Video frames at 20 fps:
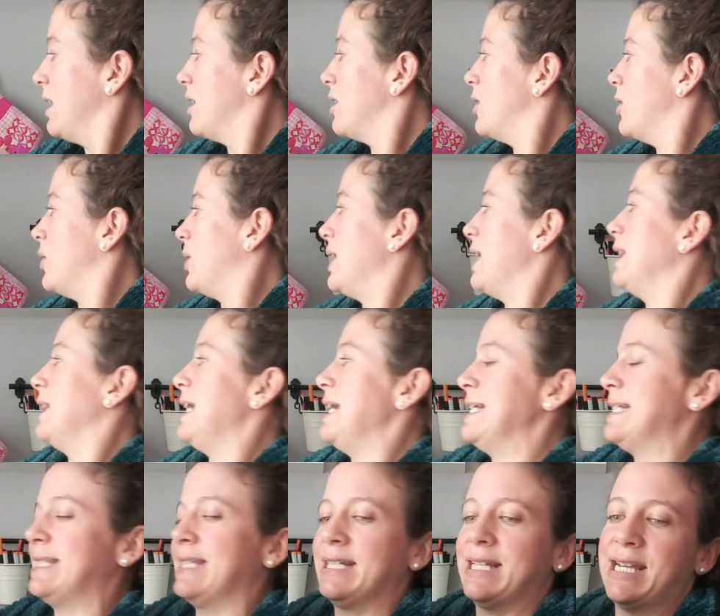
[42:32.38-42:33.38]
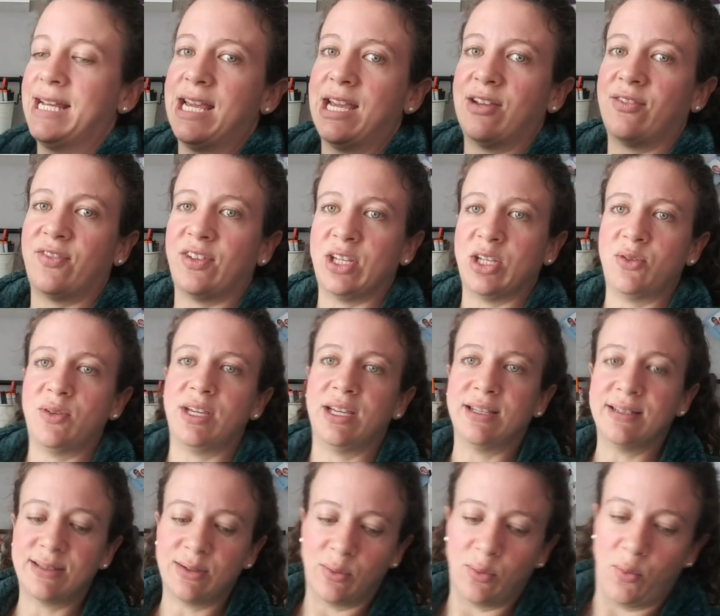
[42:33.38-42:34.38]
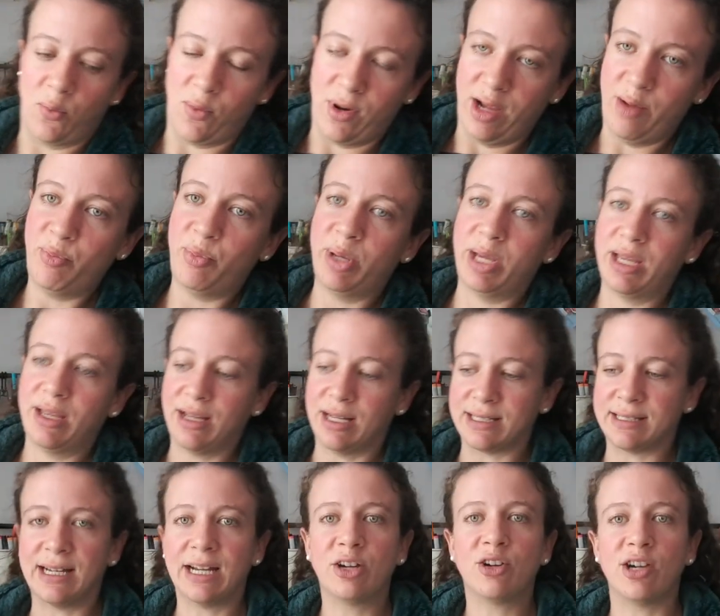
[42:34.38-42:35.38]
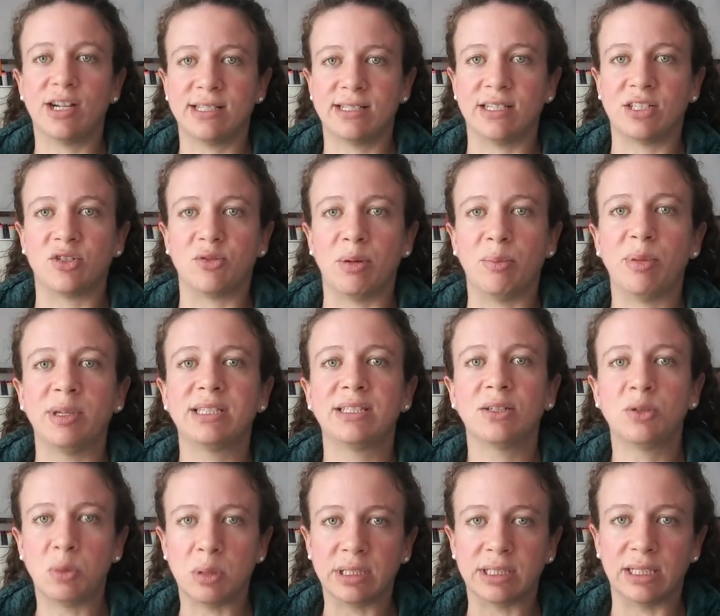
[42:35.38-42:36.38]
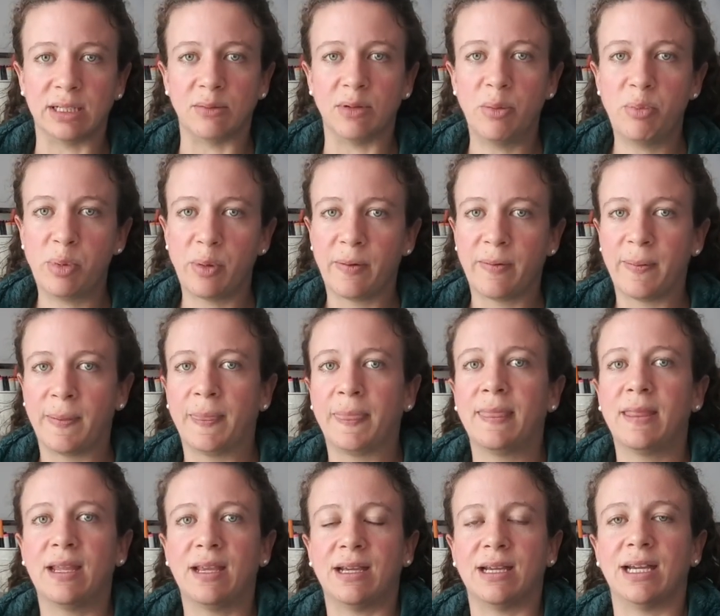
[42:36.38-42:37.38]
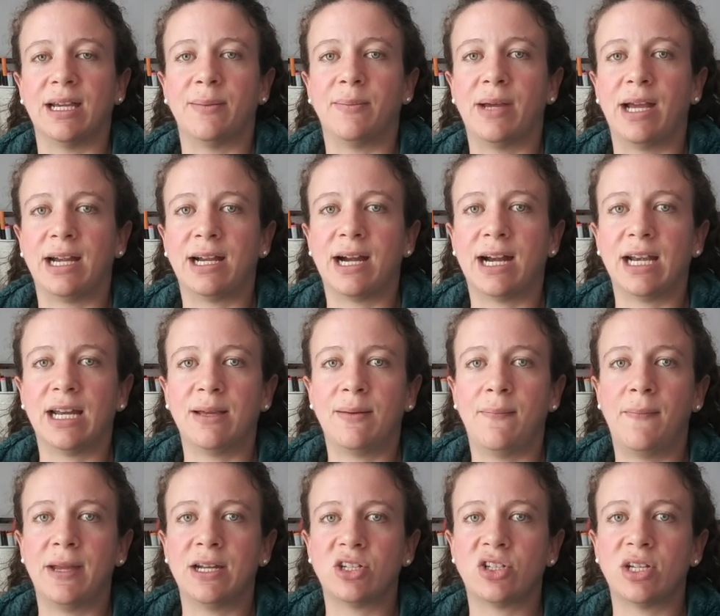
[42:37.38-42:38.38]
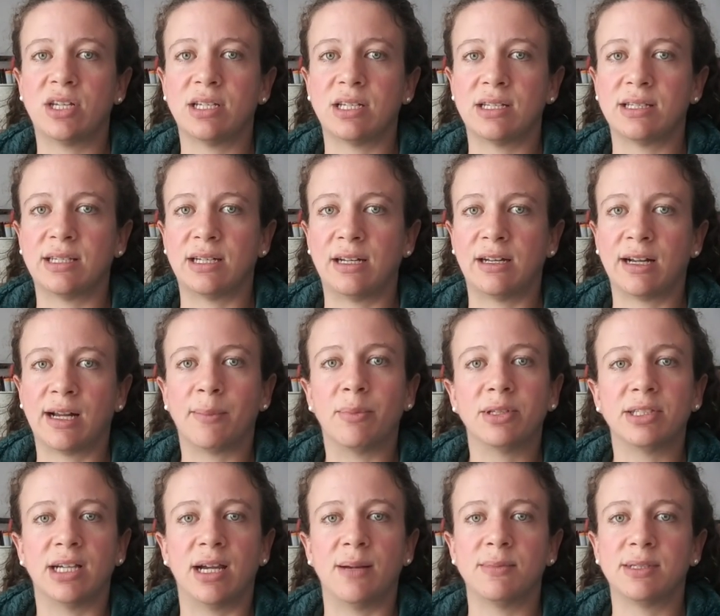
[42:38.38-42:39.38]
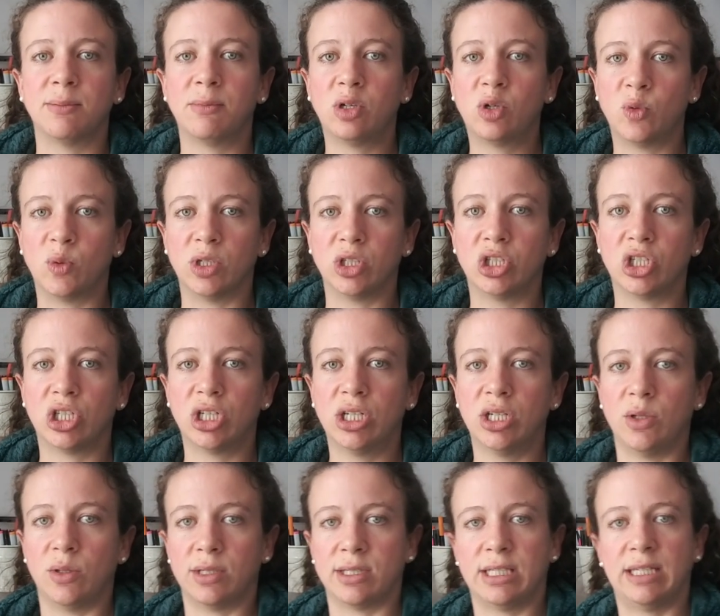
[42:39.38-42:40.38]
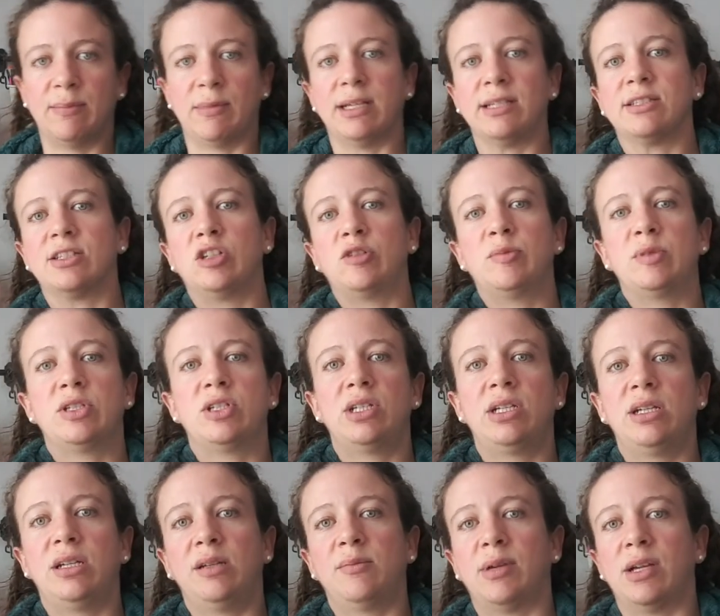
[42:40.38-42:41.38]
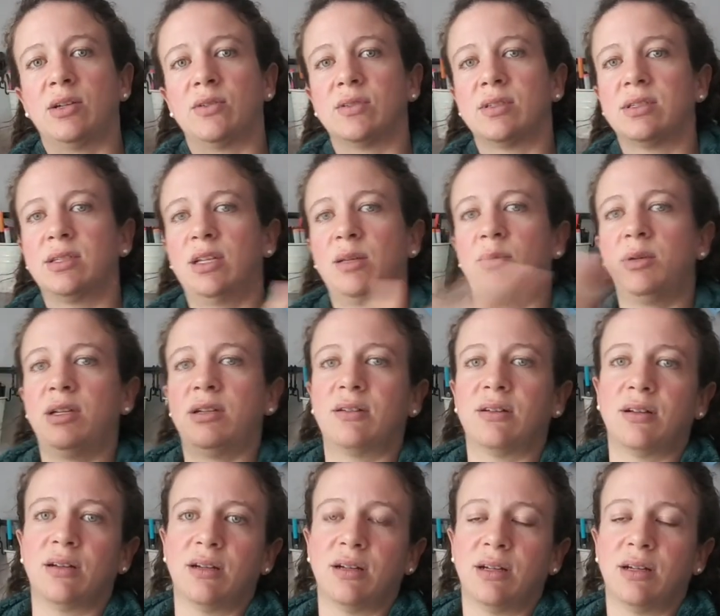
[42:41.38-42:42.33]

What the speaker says: Okay, last thing I have for you is a WIP. It's not a cross stitch WIP, it's a quilting WIP. I kind of mentioned and said it a couple times, I'm a quilter. You can see my sewing machine, my whole setup here,